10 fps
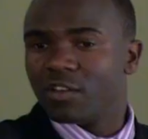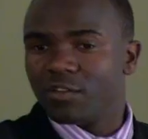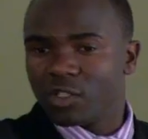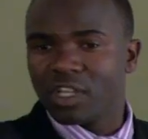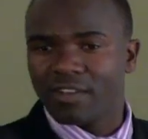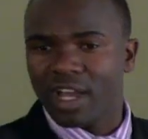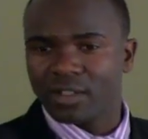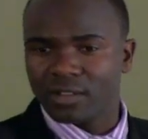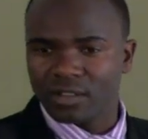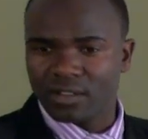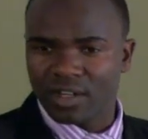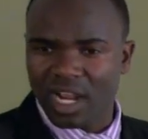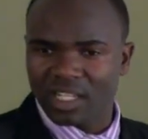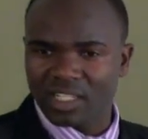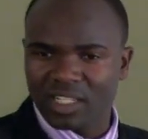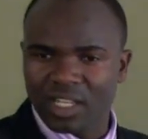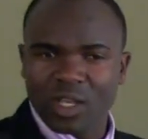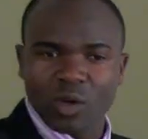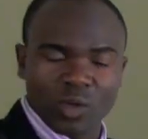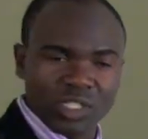future value, all right?
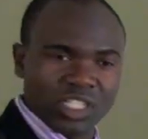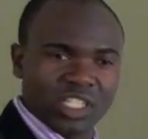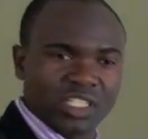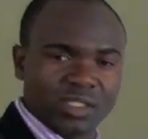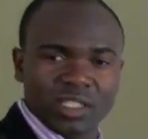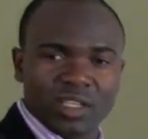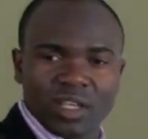Because she's